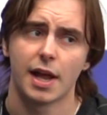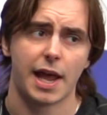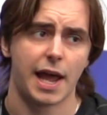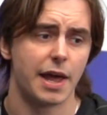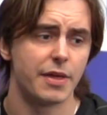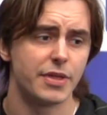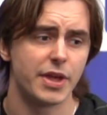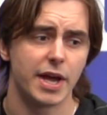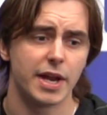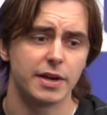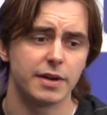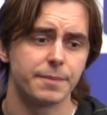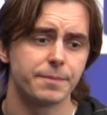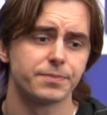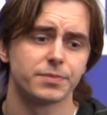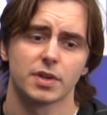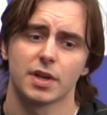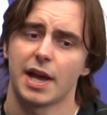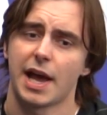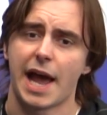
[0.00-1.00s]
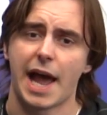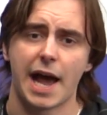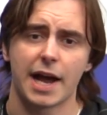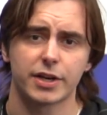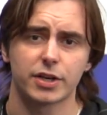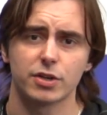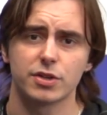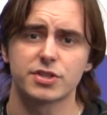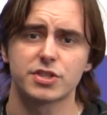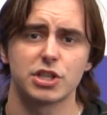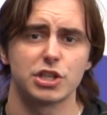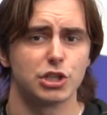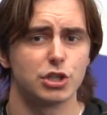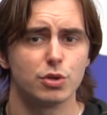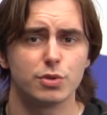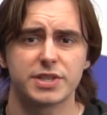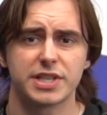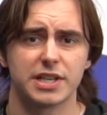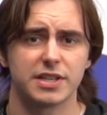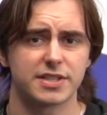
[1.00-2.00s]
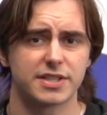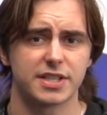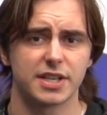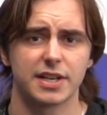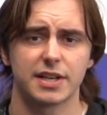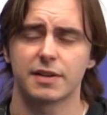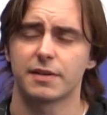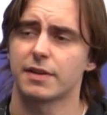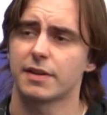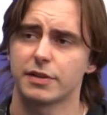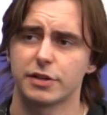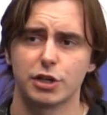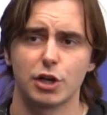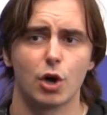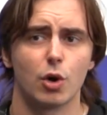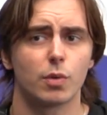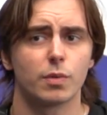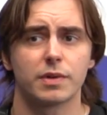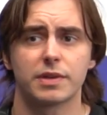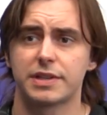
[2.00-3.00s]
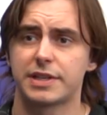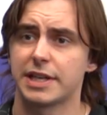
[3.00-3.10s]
and then hackers use it to, you know,